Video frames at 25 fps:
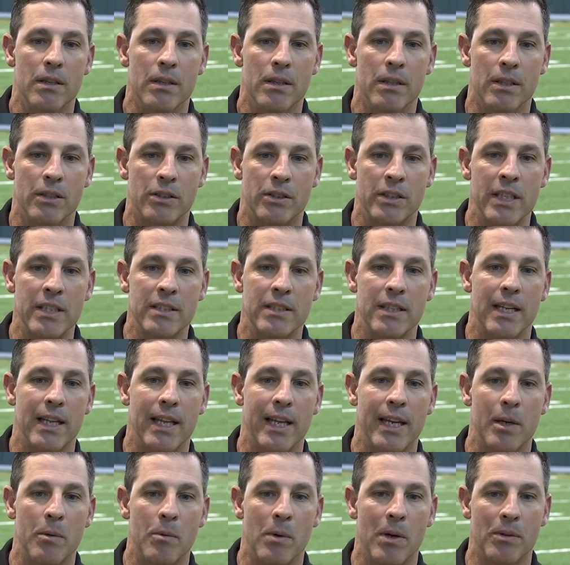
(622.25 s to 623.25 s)
the season
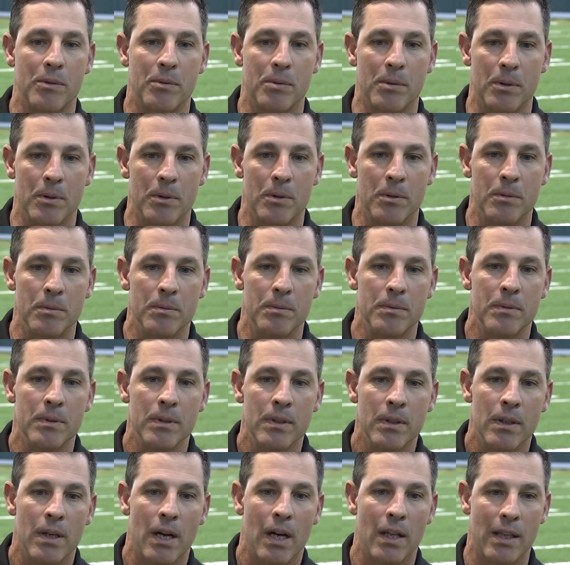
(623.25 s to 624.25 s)
that he went through,
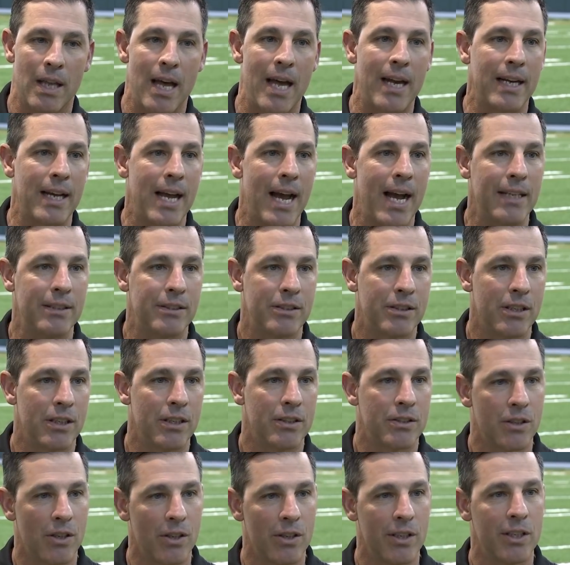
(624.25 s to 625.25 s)
a lot of guys could
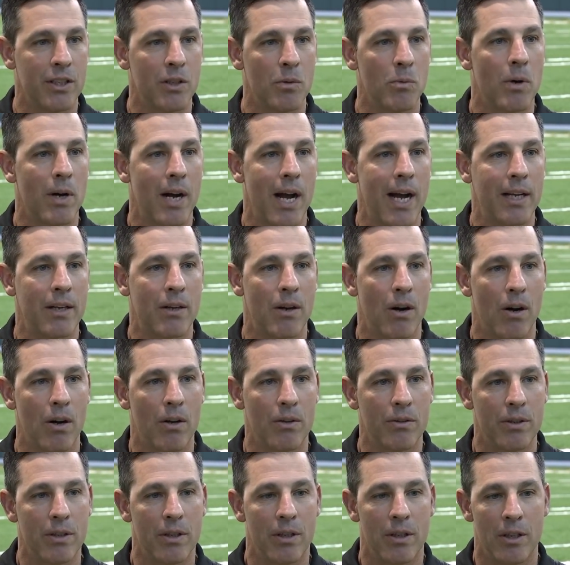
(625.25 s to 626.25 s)
have turned into what I
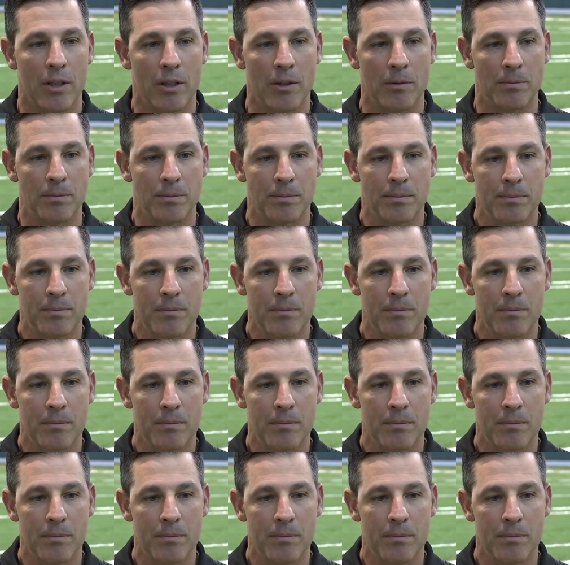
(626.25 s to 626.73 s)
called the